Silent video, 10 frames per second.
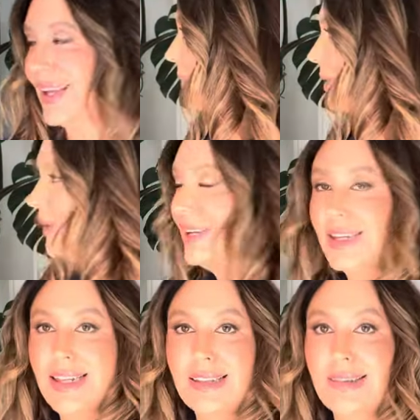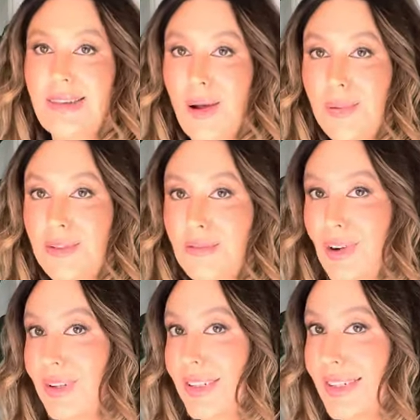But when it is, I'll be
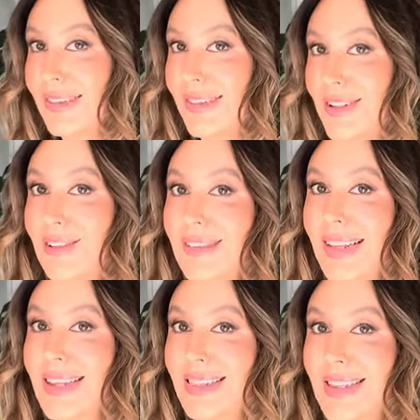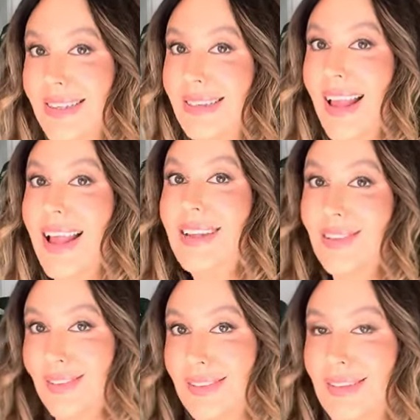rocking this and you'll see this and
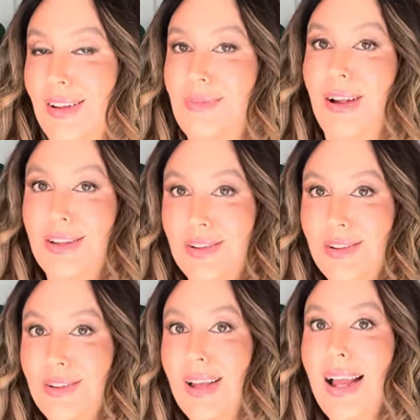also my new